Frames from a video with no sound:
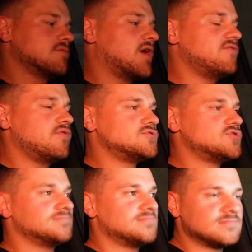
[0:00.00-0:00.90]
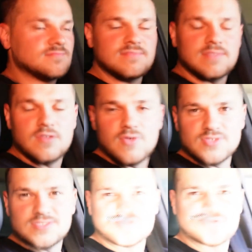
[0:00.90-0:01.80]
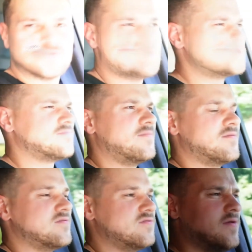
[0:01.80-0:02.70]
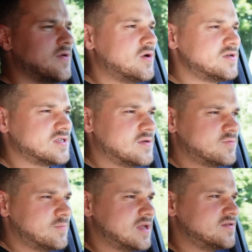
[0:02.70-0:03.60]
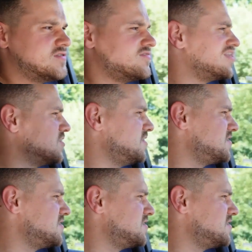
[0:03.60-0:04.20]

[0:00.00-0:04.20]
It worked. That's all it needs to. You don't achieve more power through that.